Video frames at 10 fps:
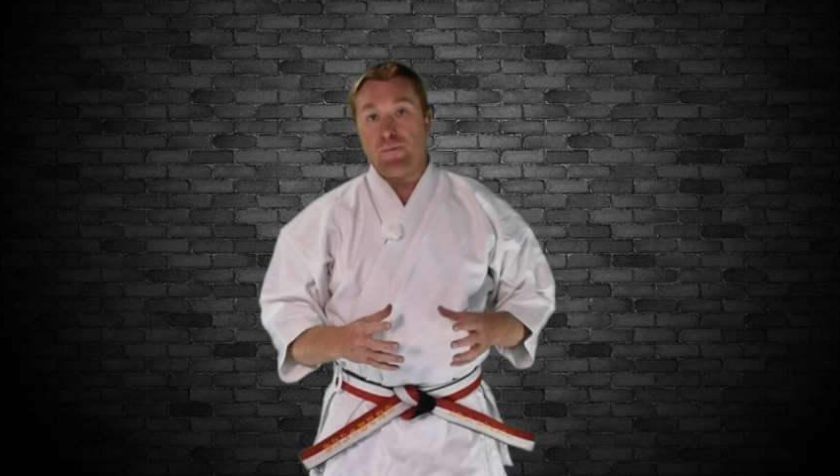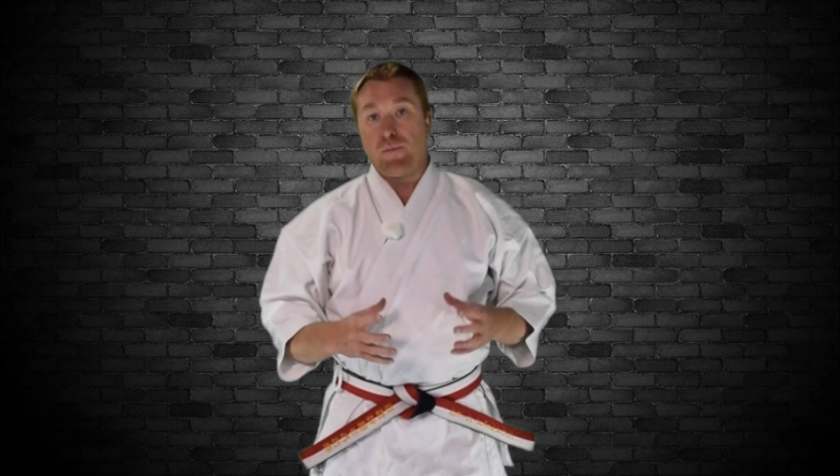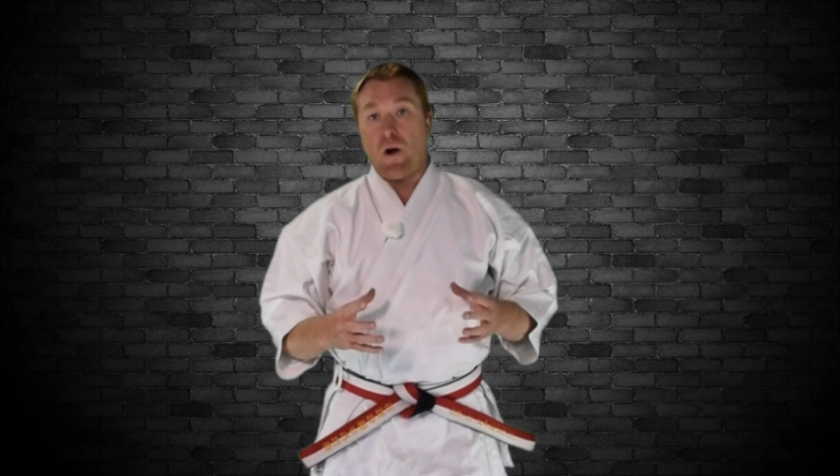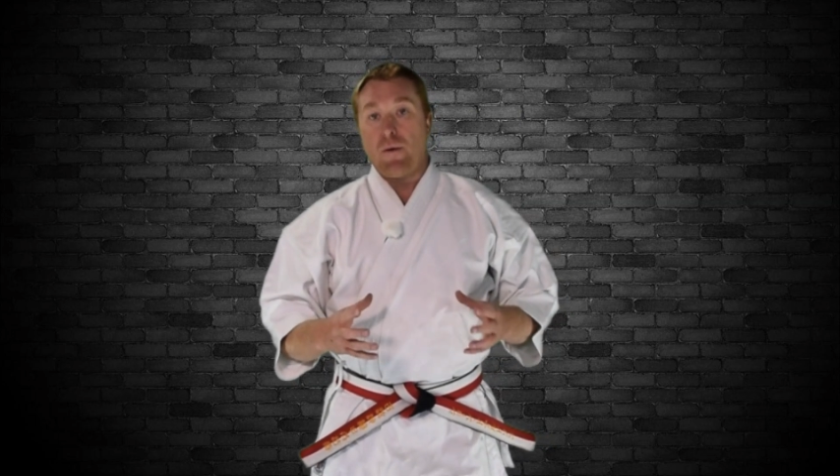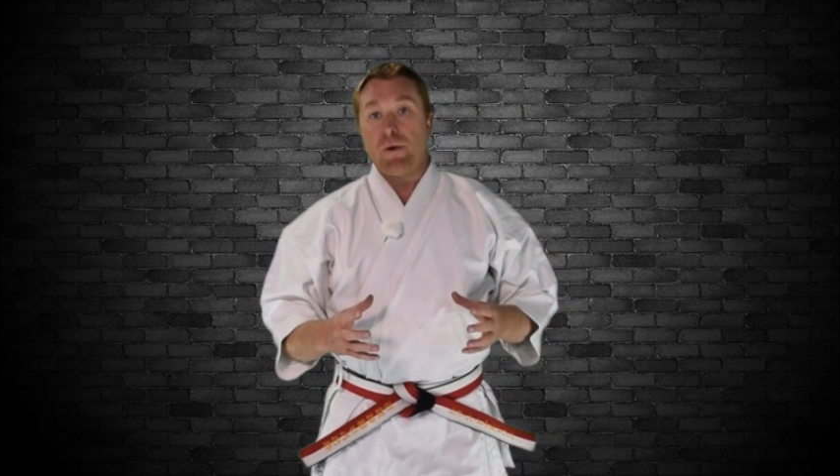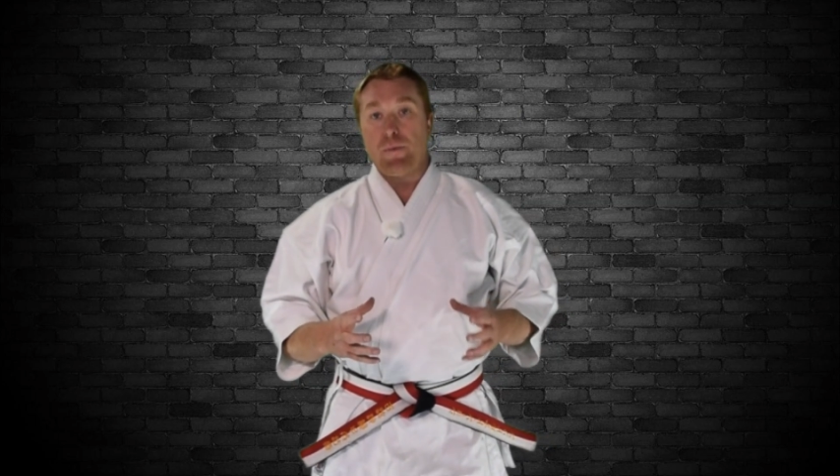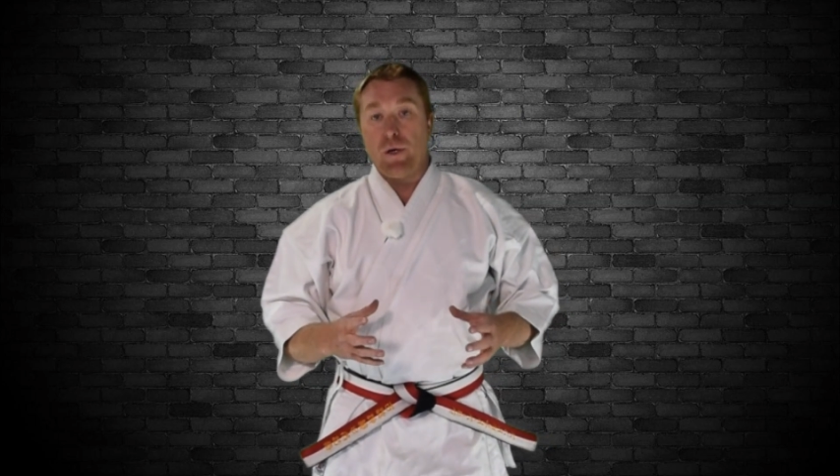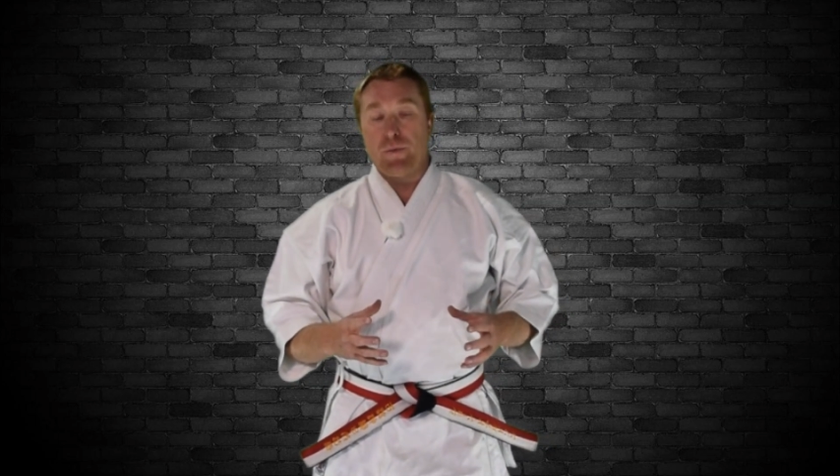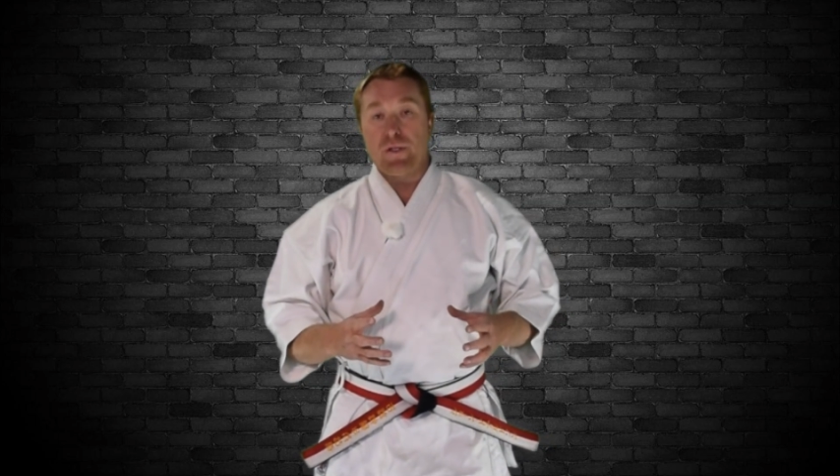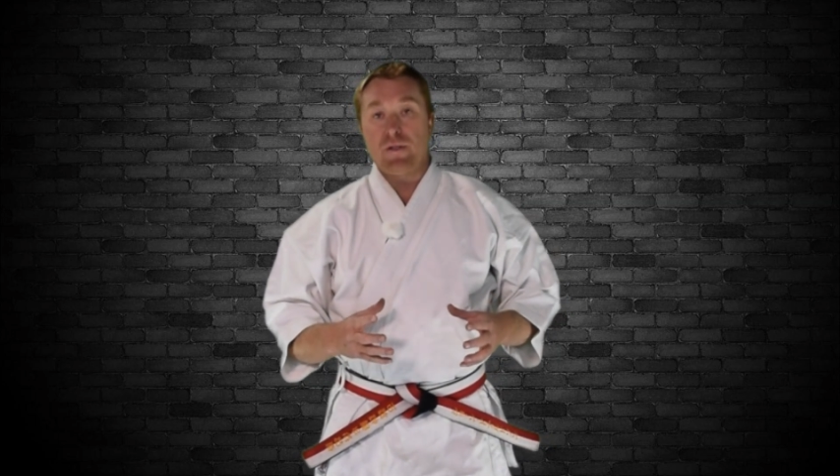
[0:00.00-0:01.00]
primary
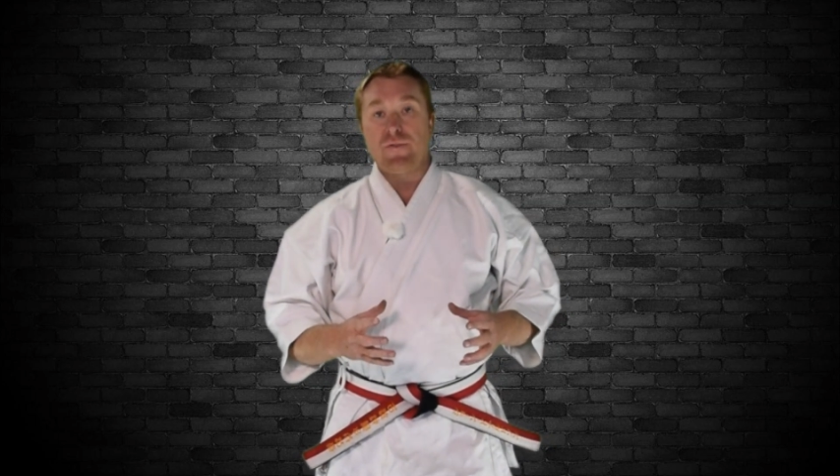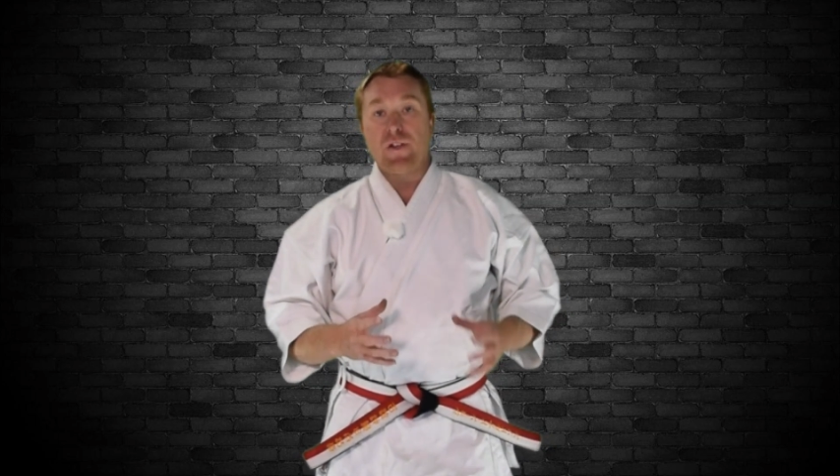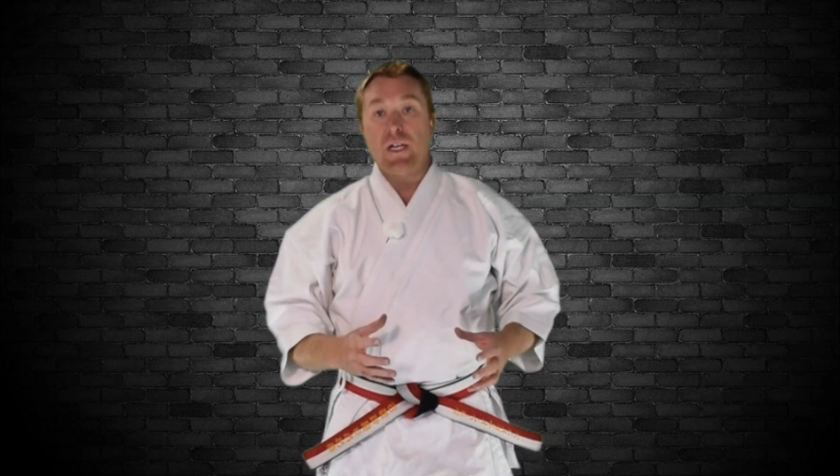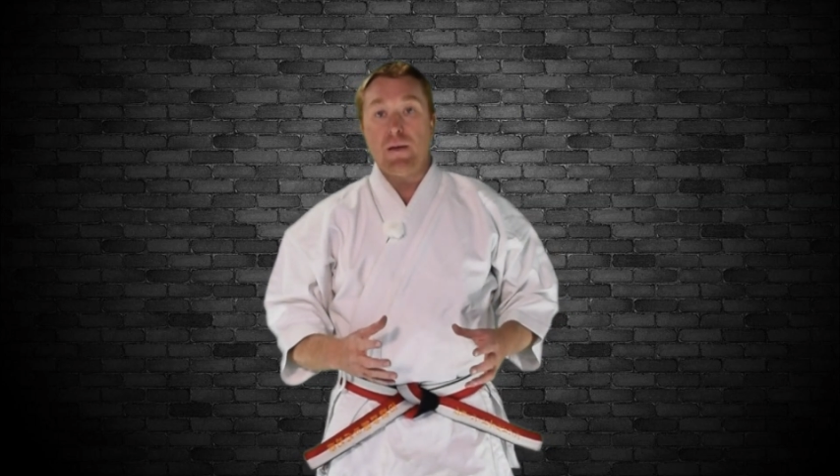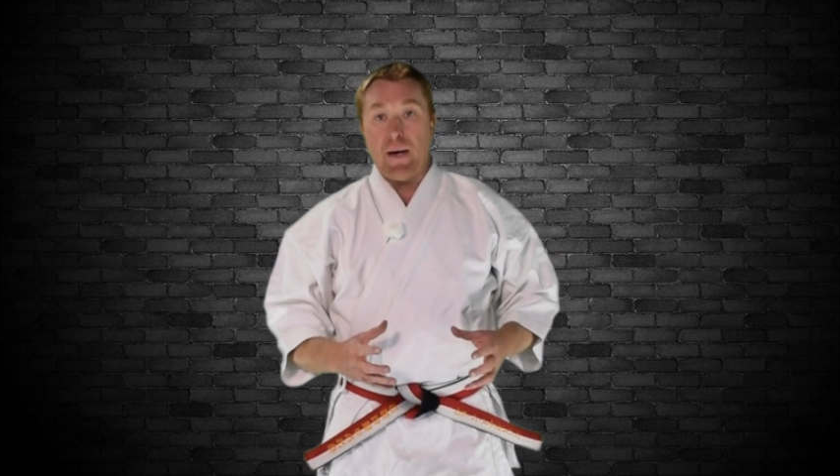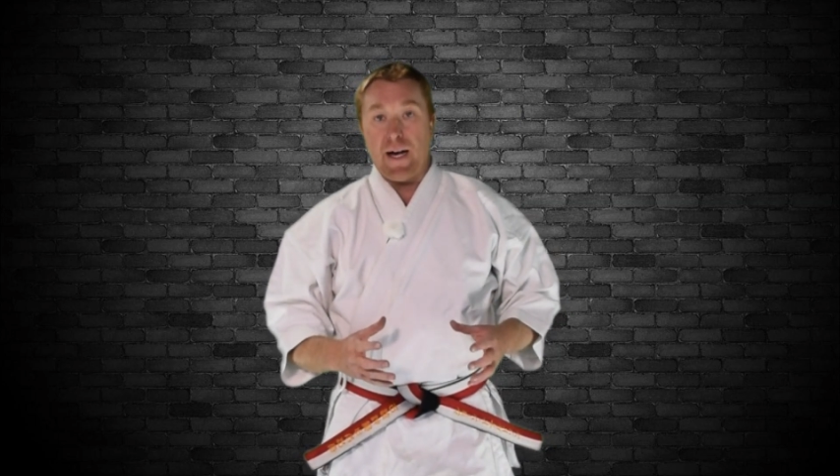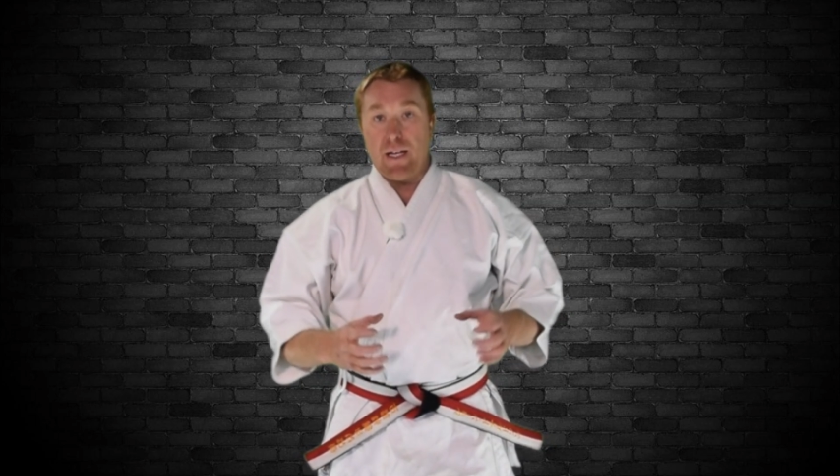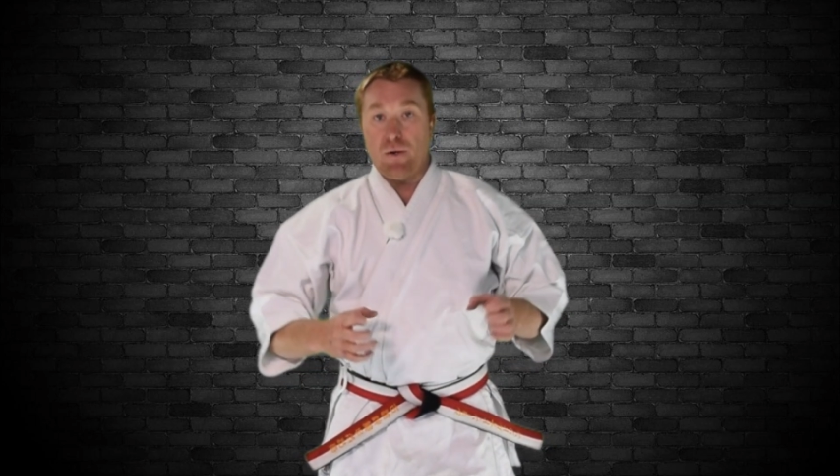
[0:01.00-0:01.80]
purposes of kime,